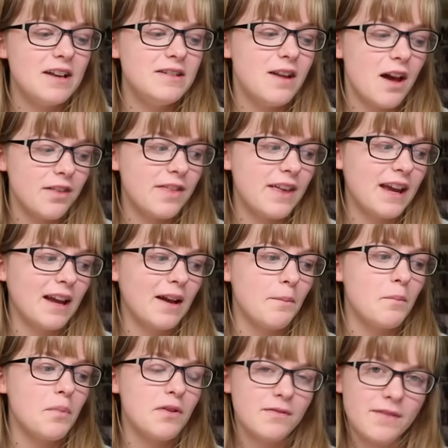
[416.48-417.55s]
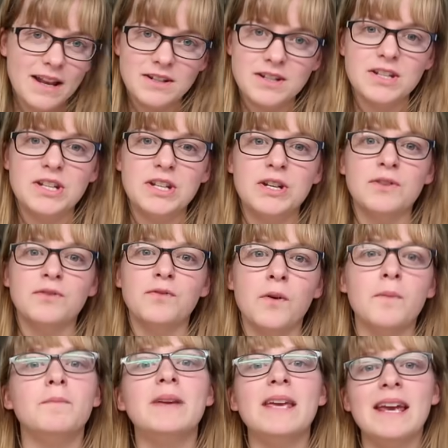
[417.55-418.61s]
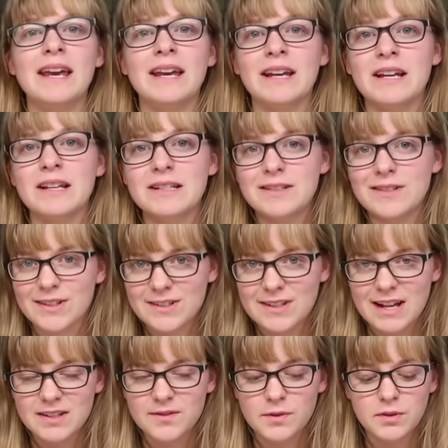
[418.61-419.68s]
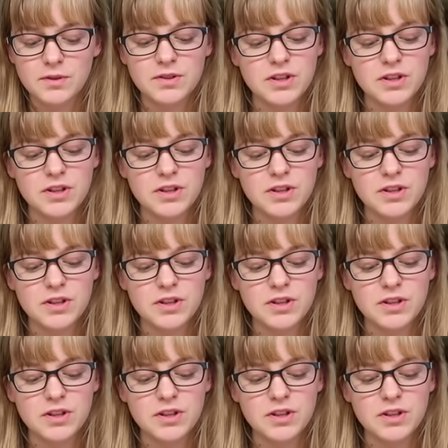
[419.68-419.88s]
nothing prevents you from being successful.